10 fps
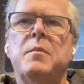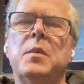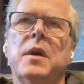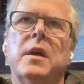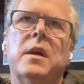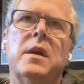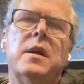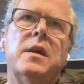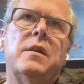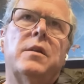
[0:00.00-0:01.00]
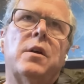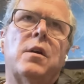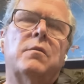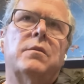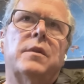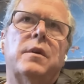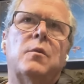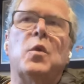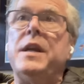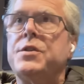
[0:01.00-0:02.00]
um, they're
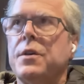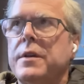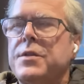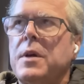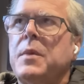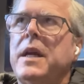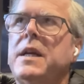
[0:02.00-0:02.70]
they're regional in some